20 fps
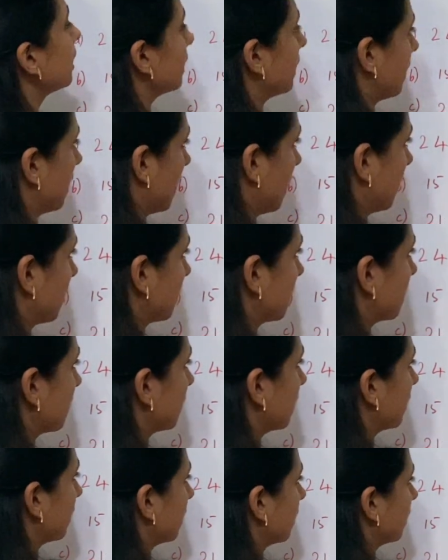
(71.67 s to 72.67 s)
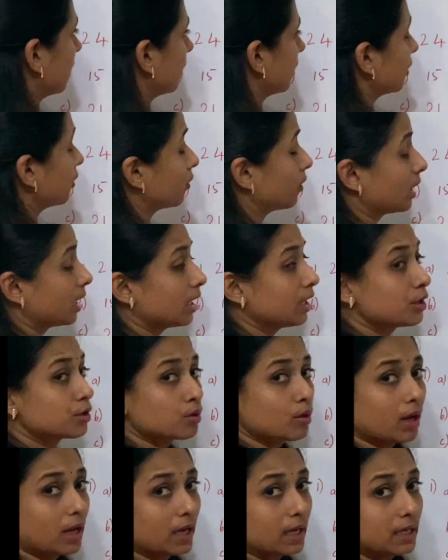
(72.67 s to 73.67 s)
Yes. 3
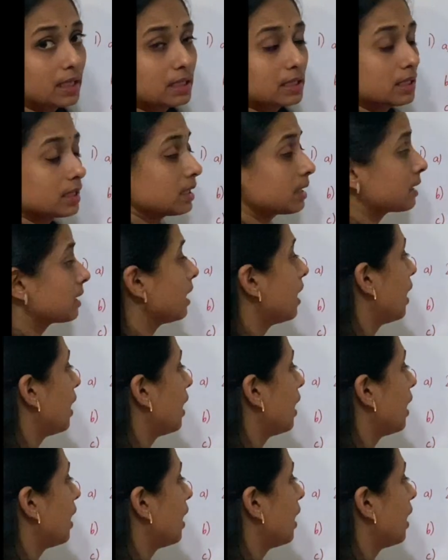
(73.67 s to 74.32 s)
into 8 is